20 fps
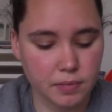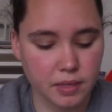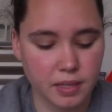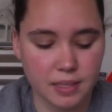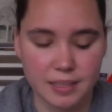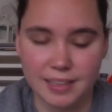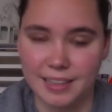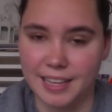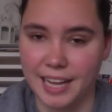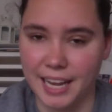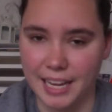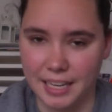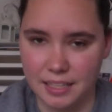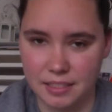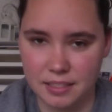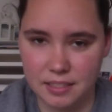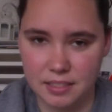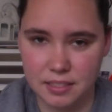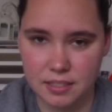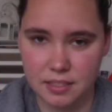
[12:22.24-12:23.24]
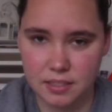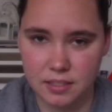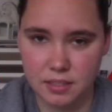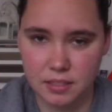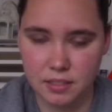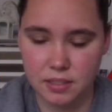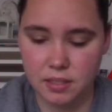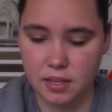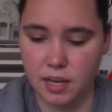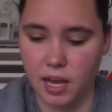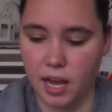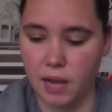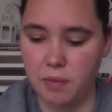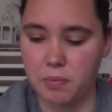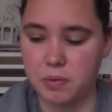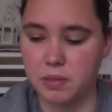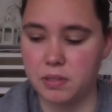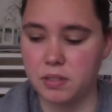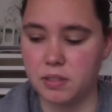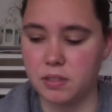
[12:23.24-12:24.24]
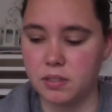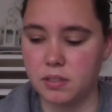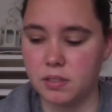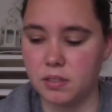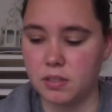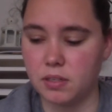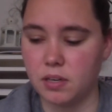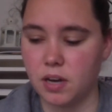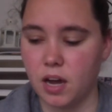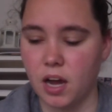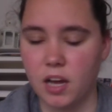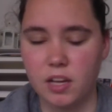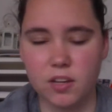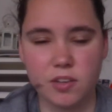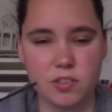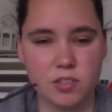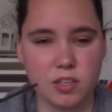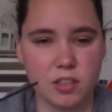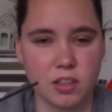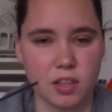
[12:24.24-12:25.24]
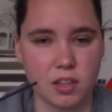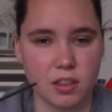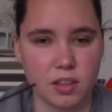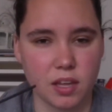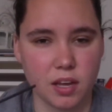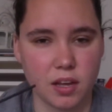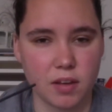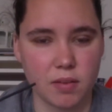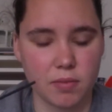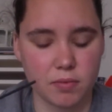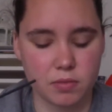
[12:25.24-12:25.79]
light. I would not usually think that.